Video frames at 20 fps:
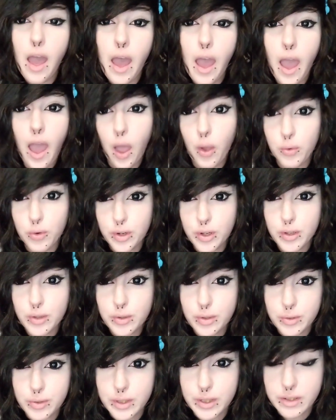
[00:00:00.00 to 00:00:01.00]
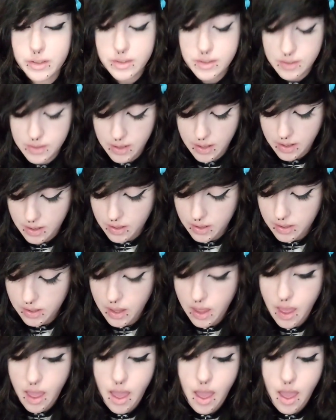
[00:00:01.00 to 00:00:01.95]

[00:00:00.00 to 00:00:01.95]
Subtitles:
How are you doing today?